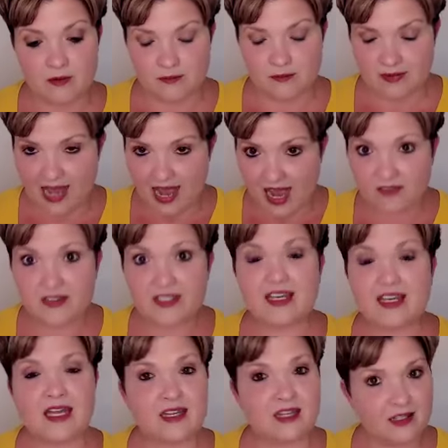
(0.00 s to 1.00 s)

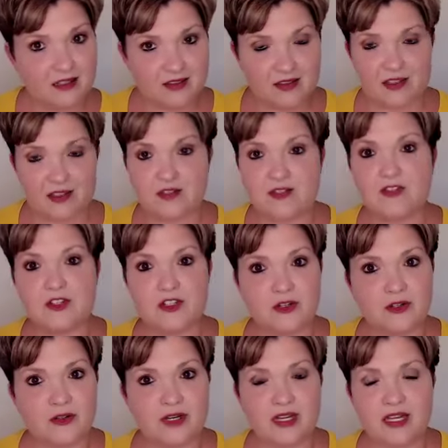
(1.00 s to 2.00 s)
navigating this
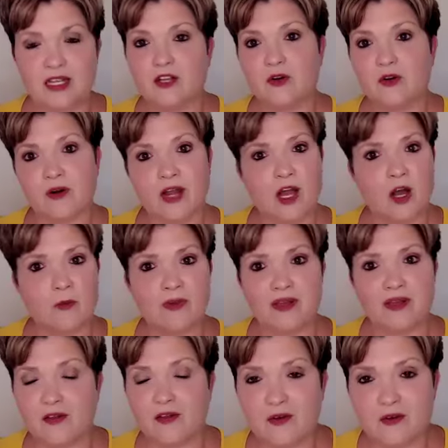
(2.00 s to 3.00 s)
journey, you're
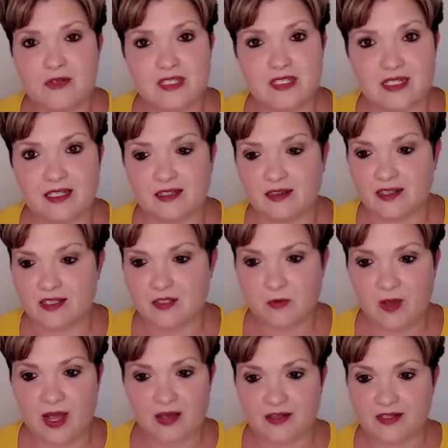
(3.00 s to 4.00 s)
helping others to heal as
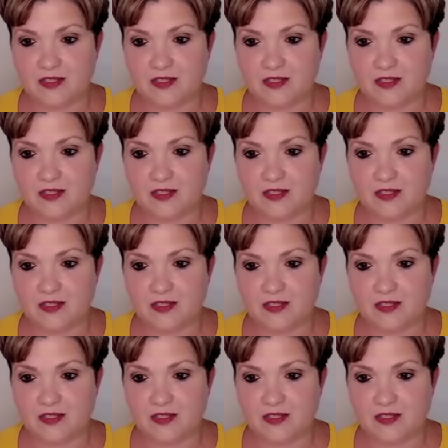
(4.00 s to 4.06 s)
well.